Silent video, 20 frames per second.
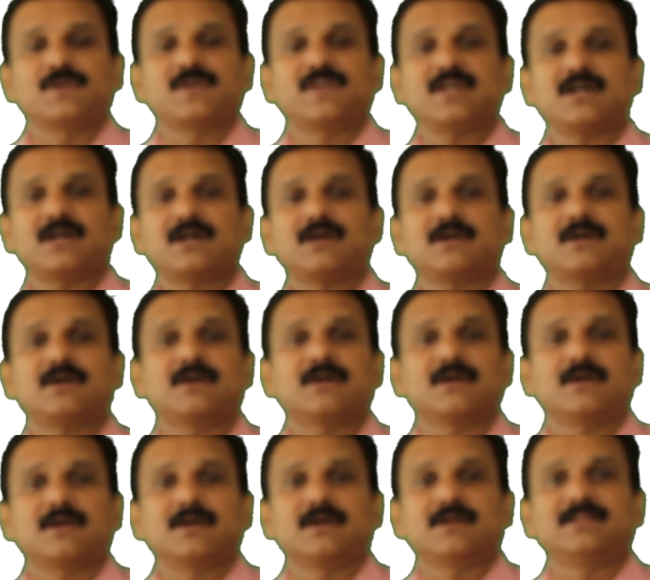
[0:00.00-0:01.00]
Here,
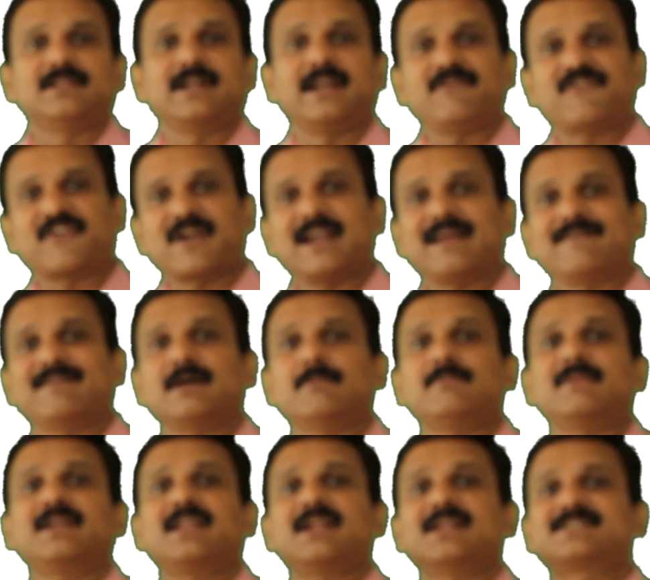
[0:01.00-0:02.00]
the different
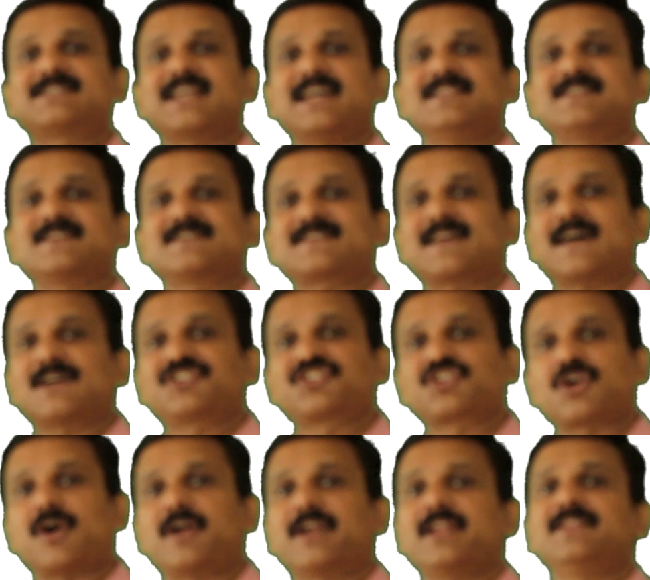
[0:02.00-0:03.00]
developmental stages are
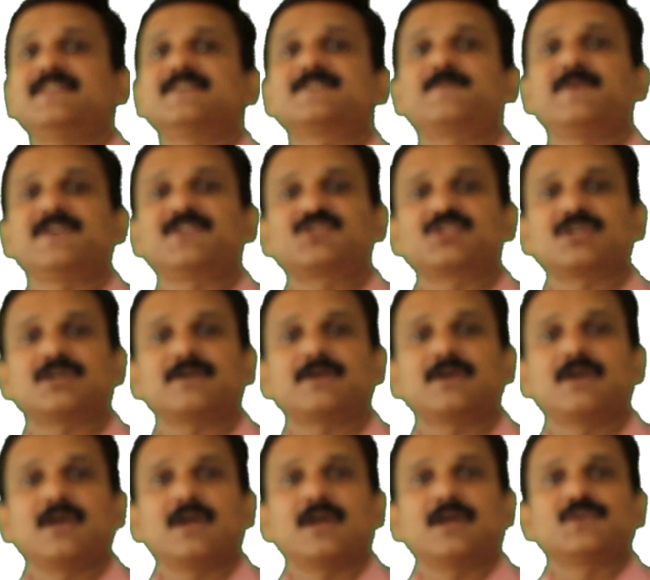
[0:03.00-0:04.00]
shown in this picture.
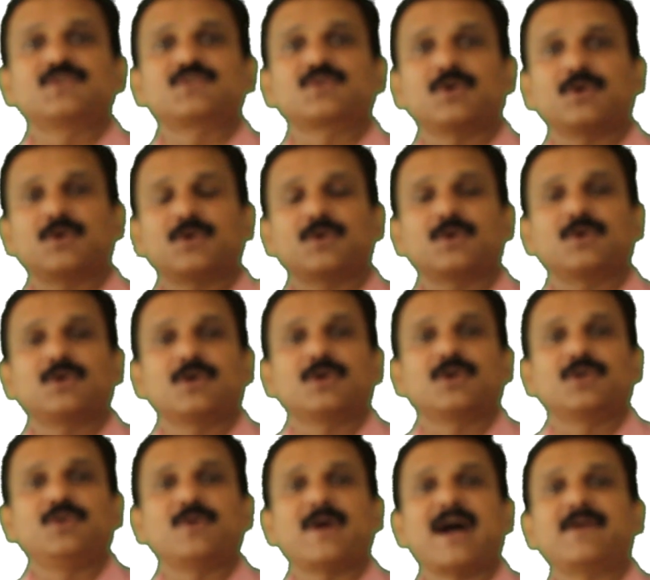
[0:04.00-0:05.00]
So
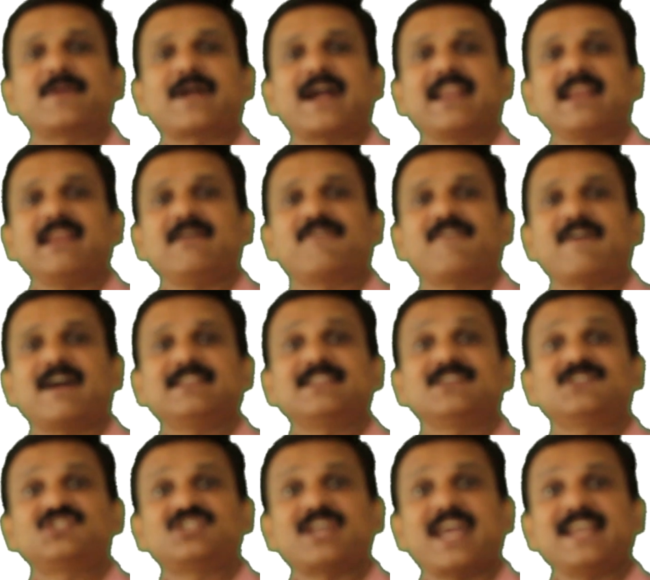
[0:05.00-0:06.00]
you have to identify
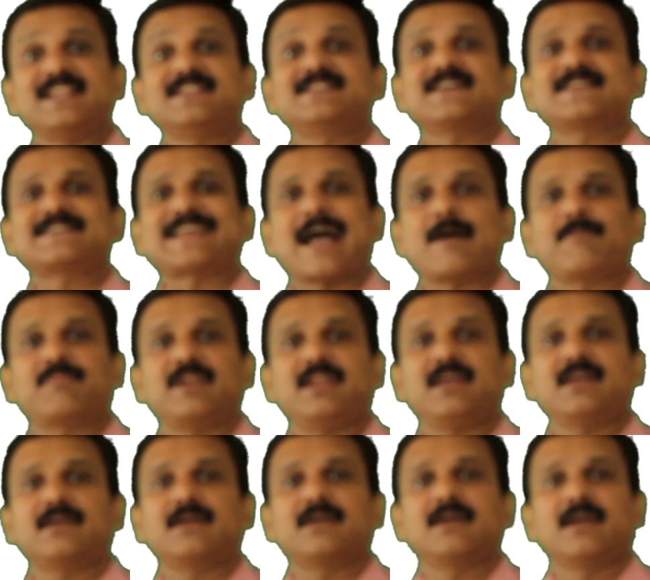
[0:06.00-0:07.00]
the changes
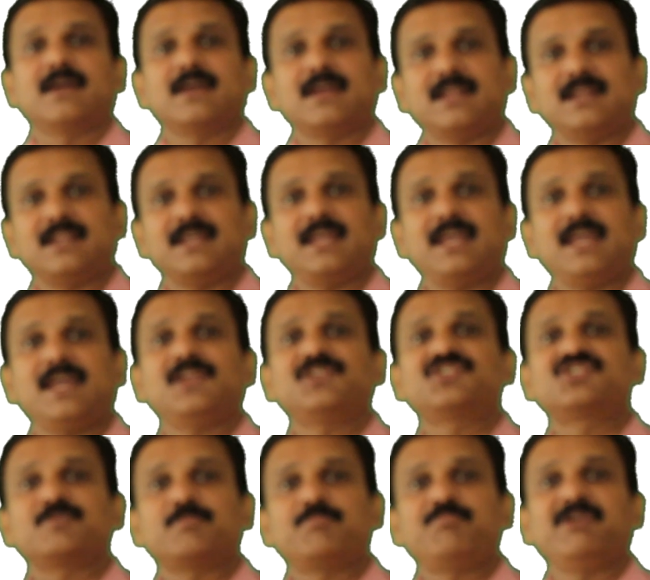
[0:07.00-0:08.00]
happening in
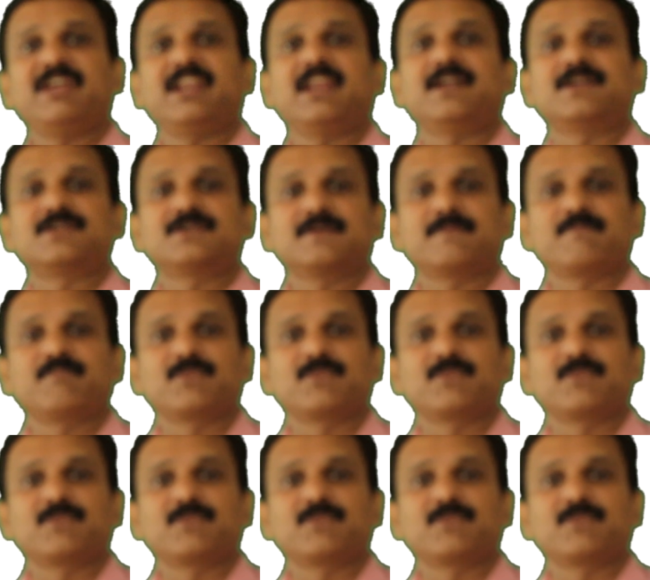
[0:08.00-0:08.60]
each period.